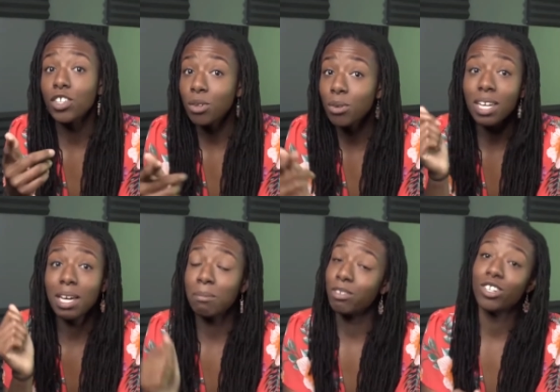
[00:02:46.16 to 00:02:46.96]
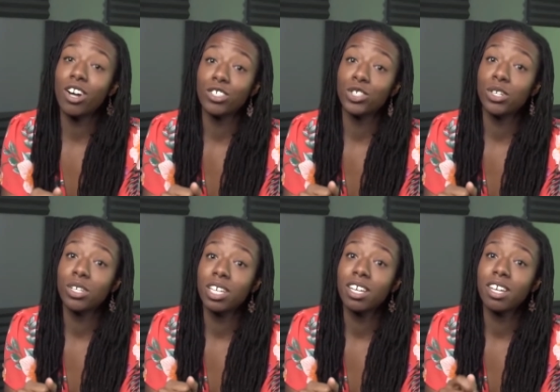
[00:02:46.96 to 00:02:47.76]
you can't move to
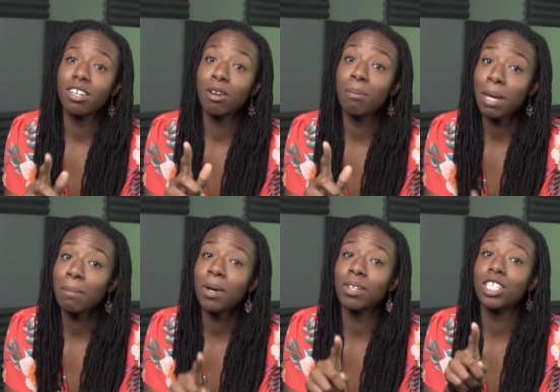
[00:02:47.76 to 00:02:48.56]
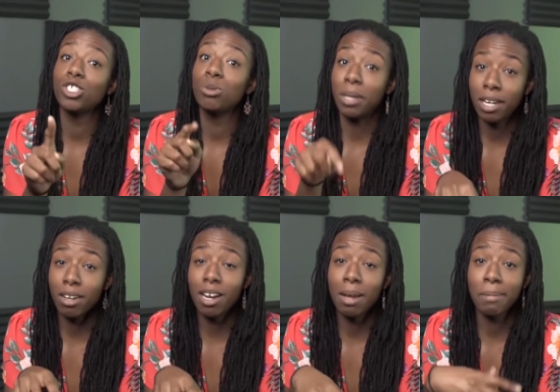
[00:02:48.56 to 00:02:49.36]
Australia. Your Maymon needs you
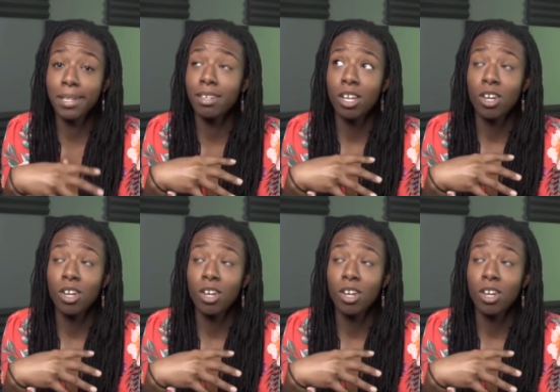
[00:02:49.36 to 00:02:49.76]
here. I mean,